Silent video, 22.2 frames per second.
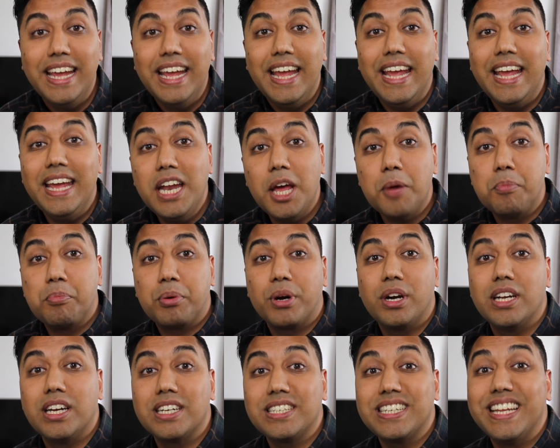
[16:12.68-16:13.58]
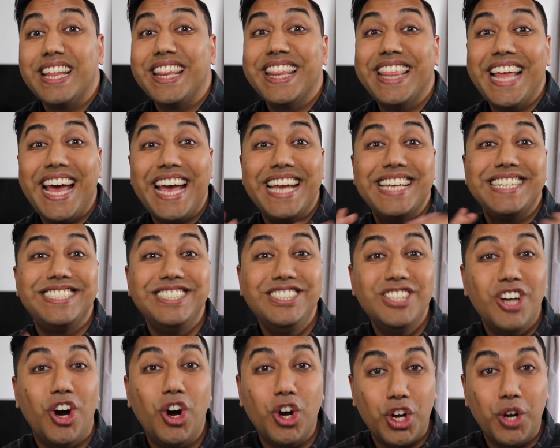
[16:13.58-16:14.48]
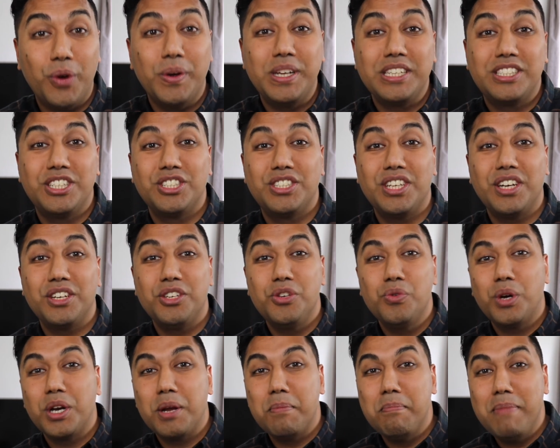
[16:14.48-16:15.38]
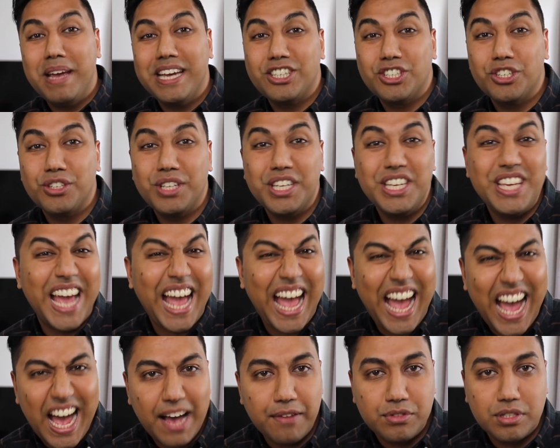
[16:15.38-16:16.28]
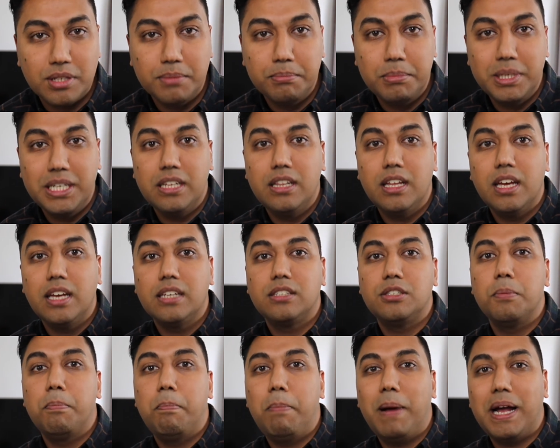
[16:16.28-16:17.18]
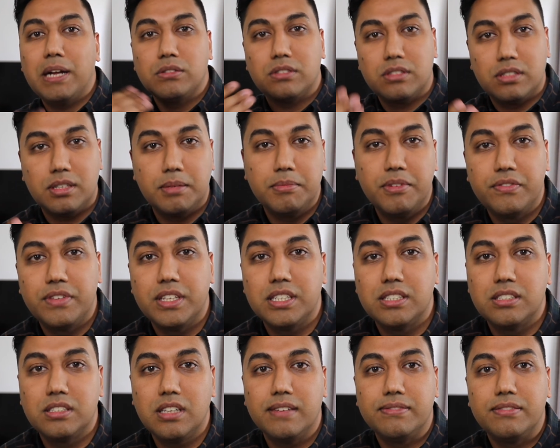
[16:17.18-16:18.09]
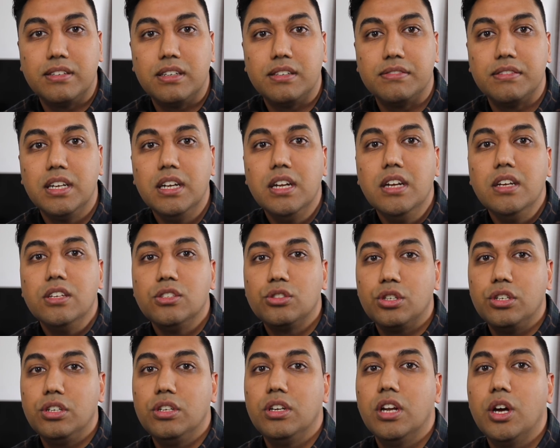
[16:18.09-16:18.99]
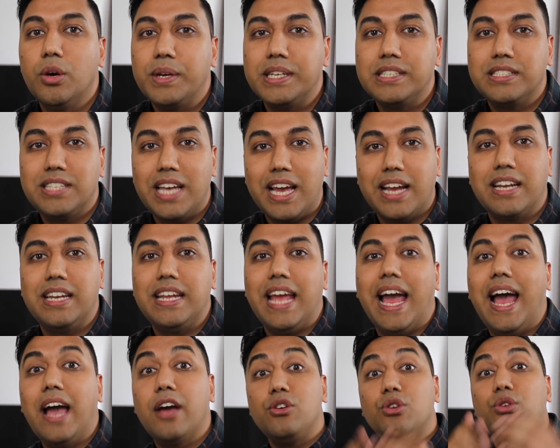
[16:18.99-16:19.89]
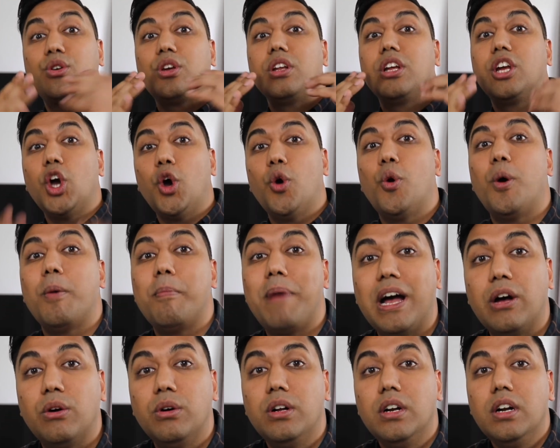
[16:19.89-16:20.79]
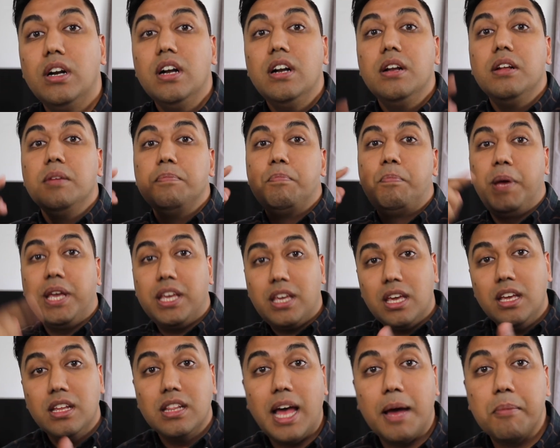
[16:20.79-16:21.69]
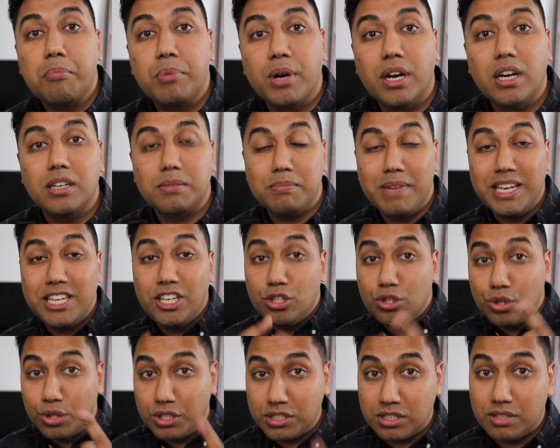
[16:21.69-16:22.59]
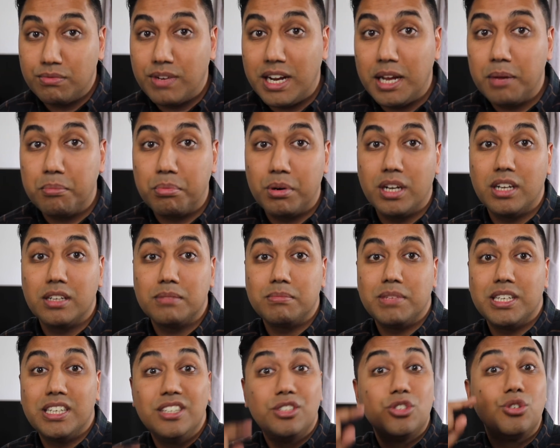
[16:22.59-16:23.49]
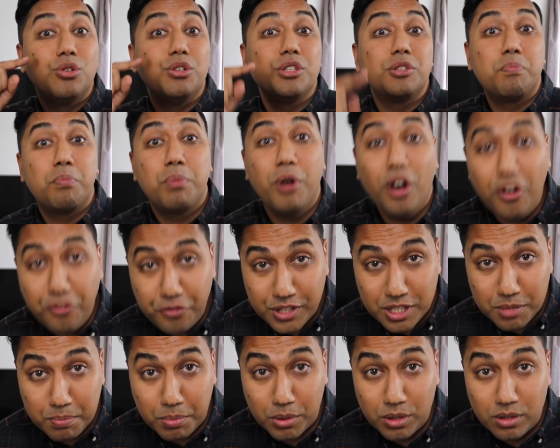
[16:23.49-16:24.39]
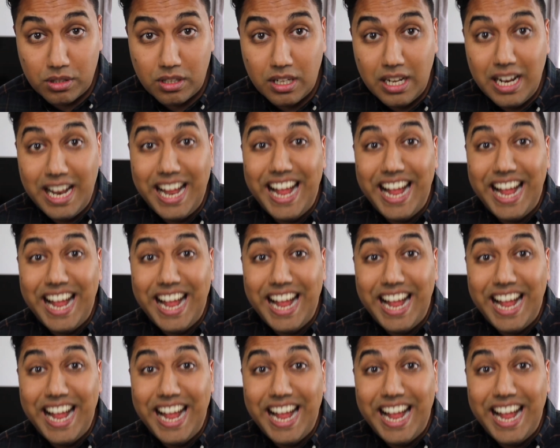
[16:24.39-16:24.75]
in a product that is not going to sell. You want to make sure that you have somebody there to bounce some of this stuff off so you know exactly how you can go about picking that product, making sure it's the right product, making sure it's profitable,